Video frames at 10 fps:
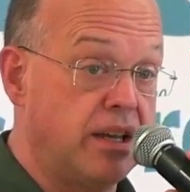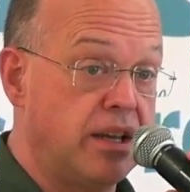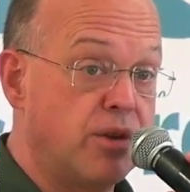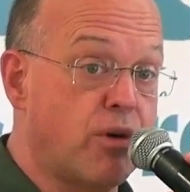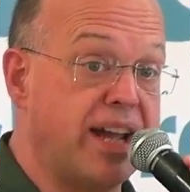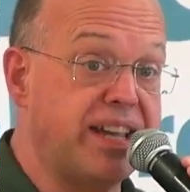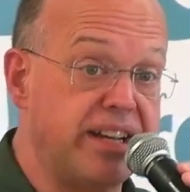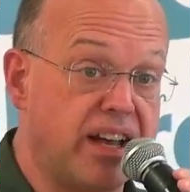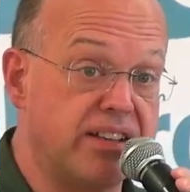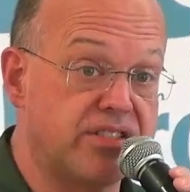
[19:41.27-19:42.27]

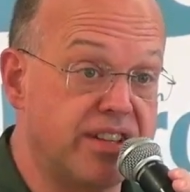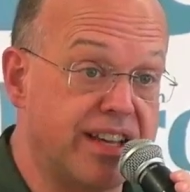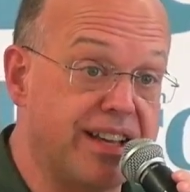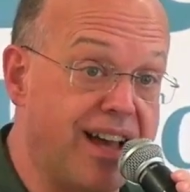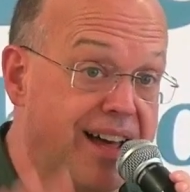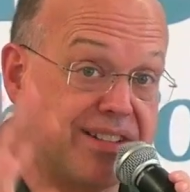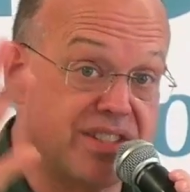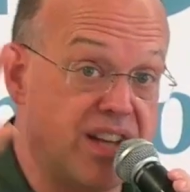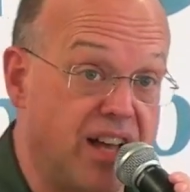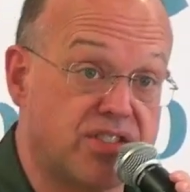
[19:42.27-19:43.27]
recognizing that God is
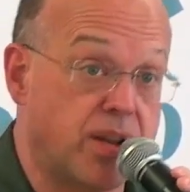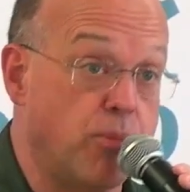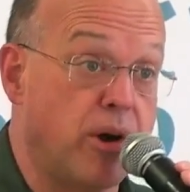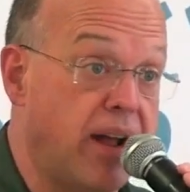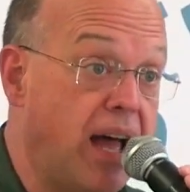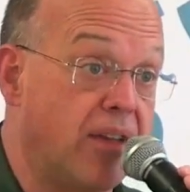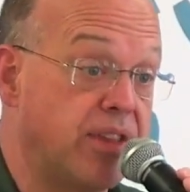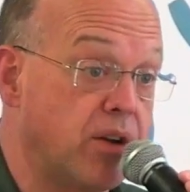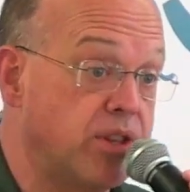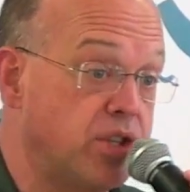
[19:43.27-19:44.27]
not somewhere out
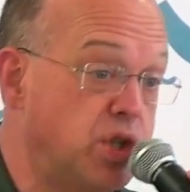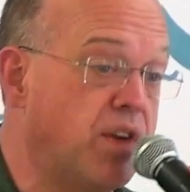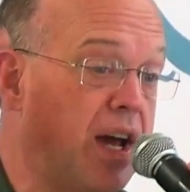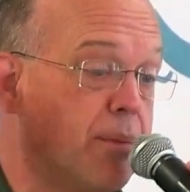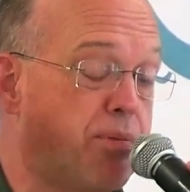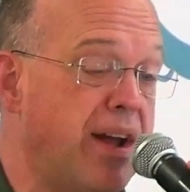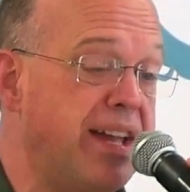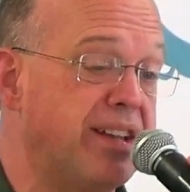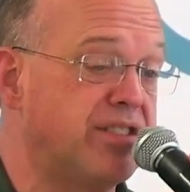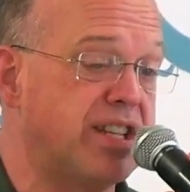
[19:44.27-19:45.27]
there that you've got to pray
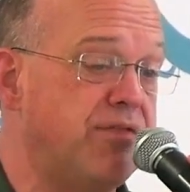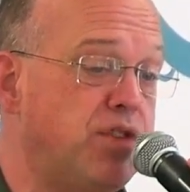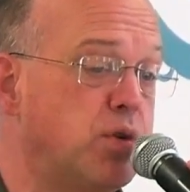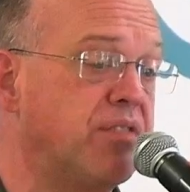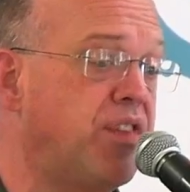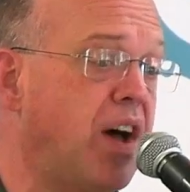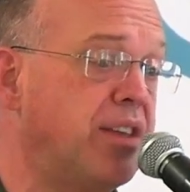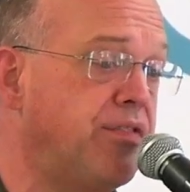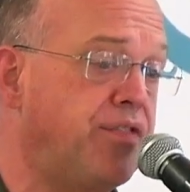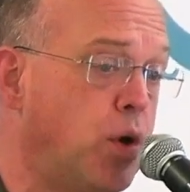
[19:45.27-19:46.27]
and see if you can find the
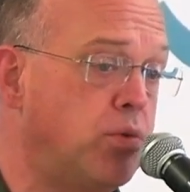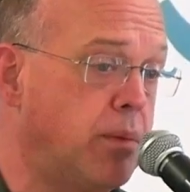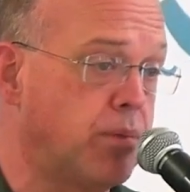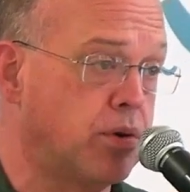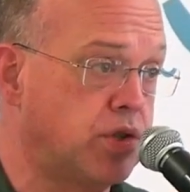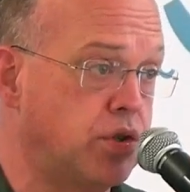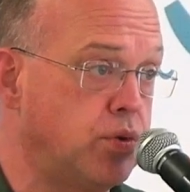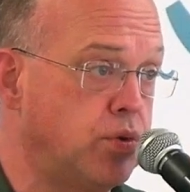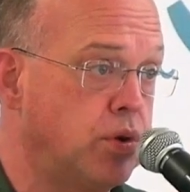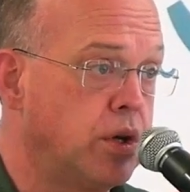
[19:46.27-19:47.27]
phone number to